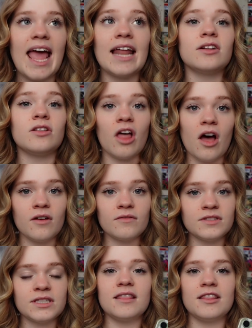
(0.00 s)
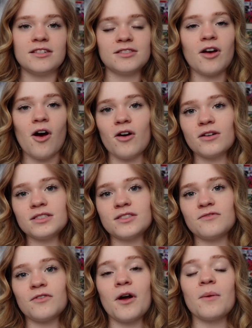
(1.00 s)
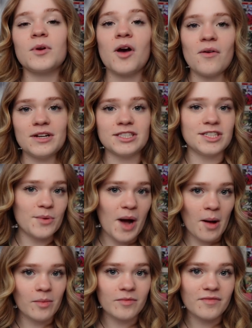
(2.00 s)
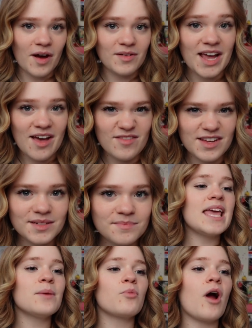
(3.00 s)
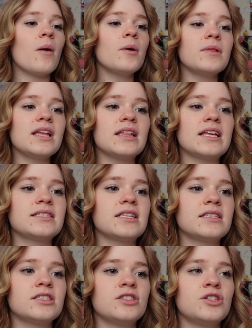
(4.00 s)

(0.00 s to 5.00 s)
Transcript: and loves the songs from Conan's new album, Found Heaven. He probably listens